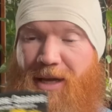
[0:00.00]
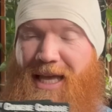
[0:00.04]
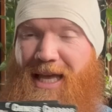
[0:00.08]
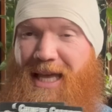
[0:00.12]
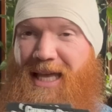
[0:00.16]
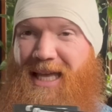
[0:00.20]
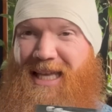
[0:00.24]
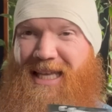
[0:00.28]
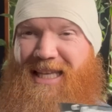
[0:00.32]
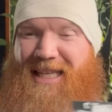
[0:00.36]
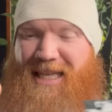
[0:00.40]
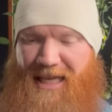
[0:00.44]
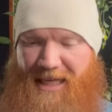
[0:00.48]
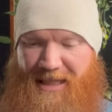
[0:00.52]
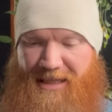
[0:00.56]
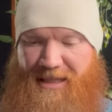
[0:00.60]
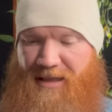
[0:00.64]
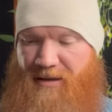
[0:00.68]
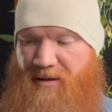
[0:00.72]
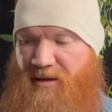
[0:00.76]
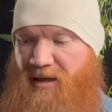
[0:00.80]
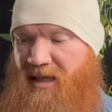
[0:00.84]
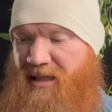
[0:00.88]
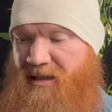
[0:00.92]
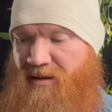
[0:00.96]
It,
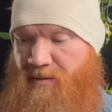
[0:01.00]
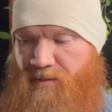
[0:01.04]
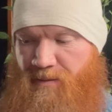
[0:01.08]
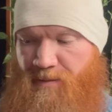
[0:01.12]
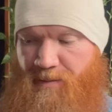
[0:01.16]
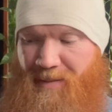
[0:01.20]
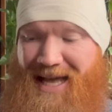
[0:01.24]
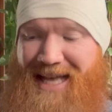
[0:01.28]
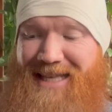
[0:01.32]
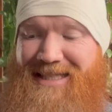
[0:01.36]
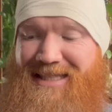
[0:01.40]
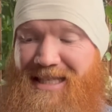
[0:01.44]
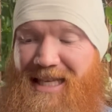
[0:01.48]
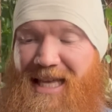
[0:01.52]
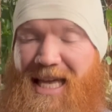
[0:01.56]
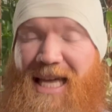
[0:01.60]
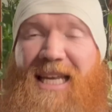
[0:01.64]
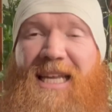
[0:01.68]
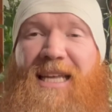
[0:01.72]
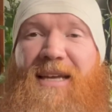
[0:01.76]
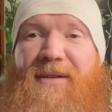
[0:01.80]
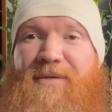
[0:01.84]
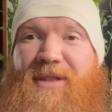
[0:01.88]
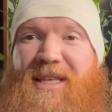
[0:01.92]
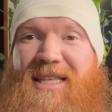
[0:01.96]
it's it's best
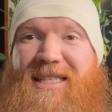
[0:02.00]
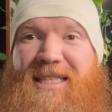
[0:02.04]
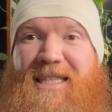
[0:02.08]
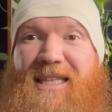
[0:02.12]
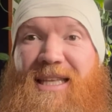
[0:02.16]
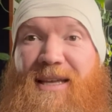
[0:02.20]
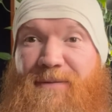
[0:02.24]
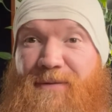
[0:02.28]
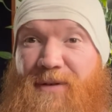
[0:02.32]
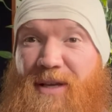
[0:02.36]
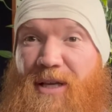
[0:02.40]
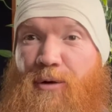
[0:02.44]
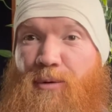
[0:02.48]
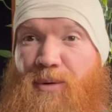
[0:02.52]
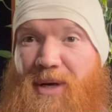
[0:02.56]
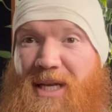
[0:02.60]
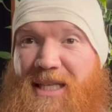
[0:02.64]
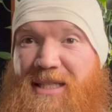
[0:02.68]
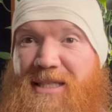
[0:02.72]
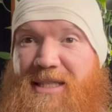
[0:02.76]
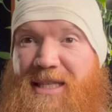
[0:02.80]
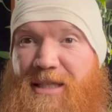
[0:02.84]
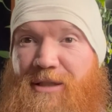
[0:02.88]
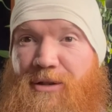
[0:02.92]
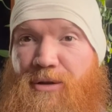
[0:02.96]
any of these leafy
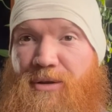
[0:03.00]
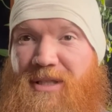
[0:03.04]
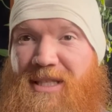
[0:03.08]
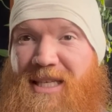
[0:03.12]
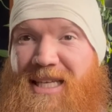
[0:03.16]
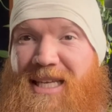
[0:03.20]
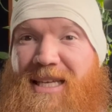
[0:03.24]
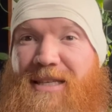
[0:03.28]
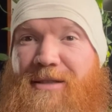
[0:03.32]
greens that you see.